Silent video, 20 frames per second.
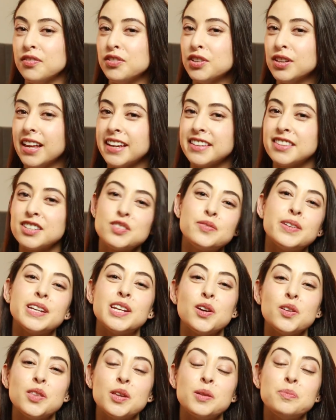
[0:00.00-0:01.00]
If you like this
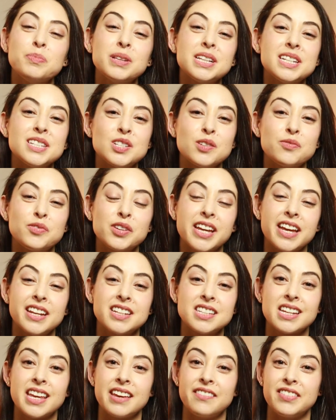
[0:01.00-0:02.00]
video, then please don't
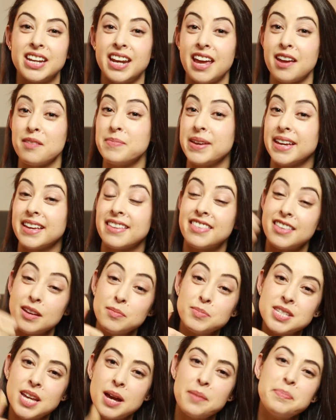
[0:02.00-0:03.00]
forget to give it a big
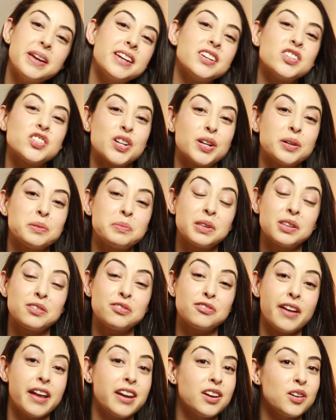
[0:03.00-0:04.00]
thumbs up and share it with a
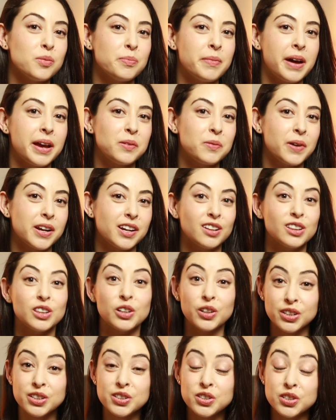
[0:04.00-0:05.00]
friend who might want to
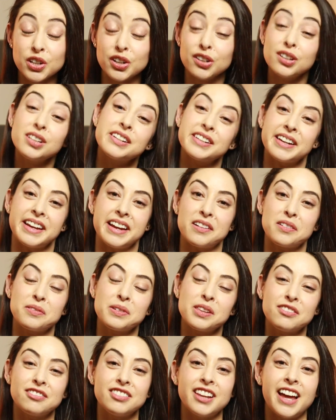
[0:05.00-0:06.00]
learn to curl her hair
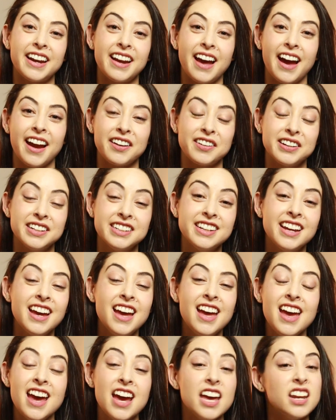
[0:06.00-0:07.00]
with a flat iron.
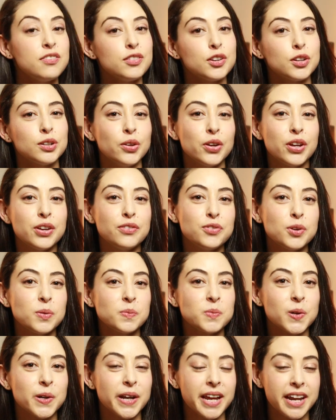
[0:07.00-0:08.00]
And if you're looking for
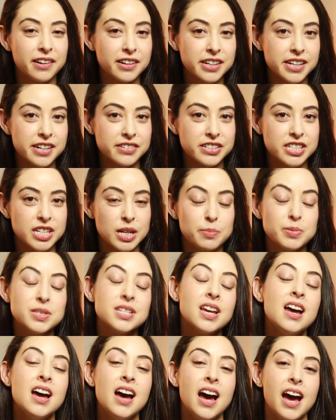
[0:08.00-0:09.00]
more hair care tips,
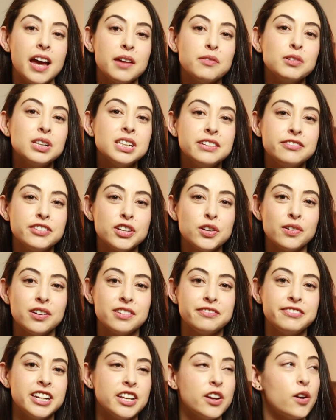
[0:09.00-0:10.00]
I will leave you a
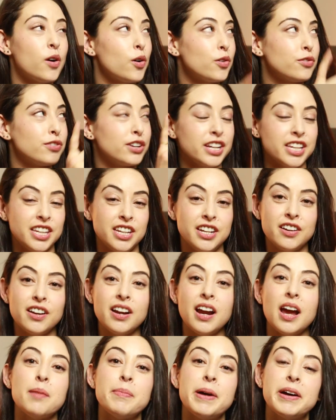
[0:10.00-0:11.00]
video over
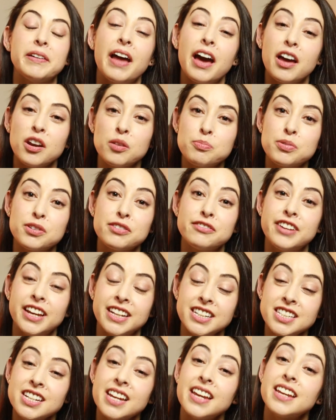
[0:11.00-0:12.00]
here about how to
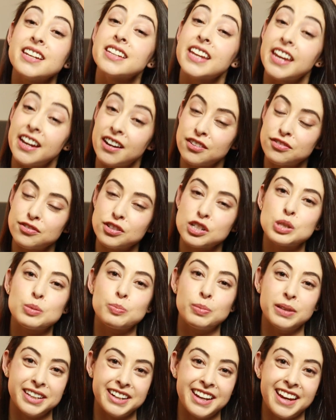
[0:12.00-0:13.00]
prevent and care for
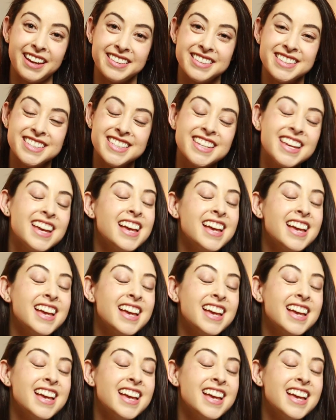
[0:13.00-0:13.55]
split ends.